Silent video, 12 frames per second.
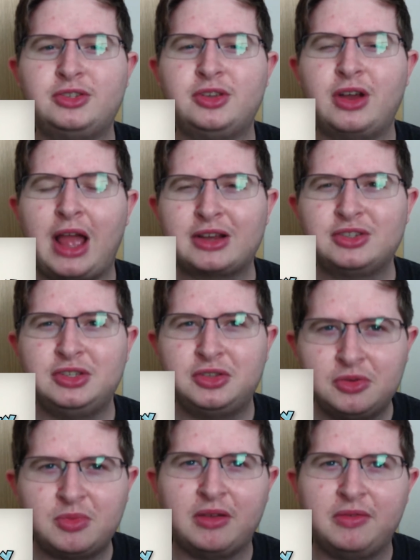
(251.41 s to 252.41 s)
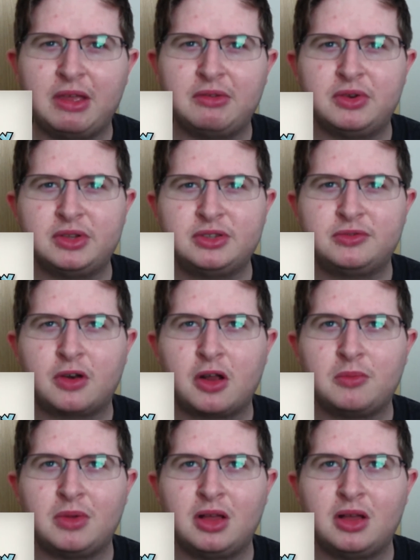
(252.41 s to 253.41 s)
They're actually two of my favorites
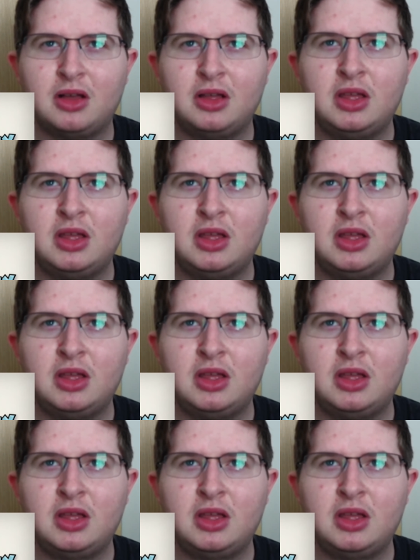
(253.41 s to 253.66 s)
from uh,